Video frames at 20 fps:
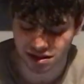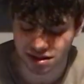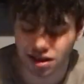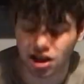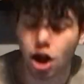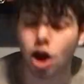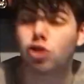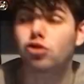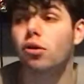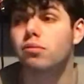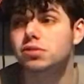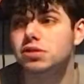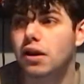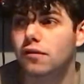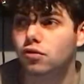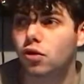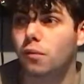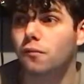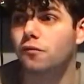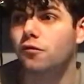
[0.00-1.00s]
The other option I've
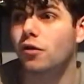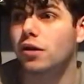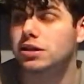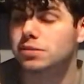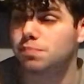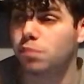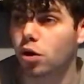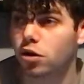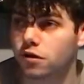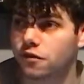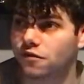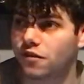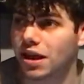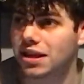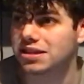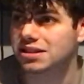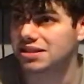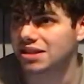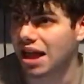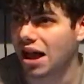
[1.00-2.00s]
gone for is
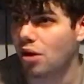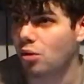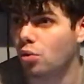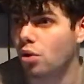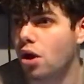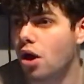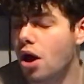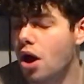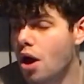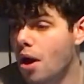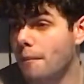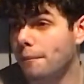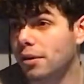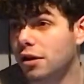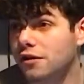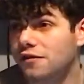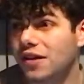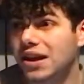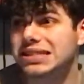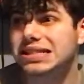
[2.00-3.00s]
Boniface. Now,
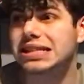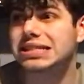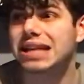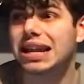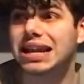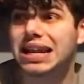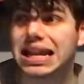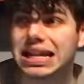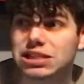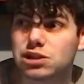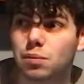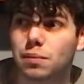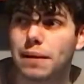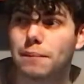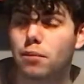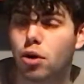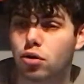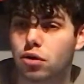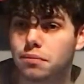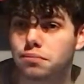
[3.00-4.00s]
Boniface is a little bit
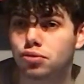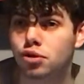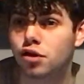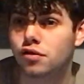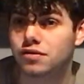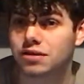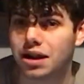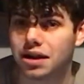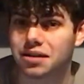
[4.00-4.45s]
more improved now.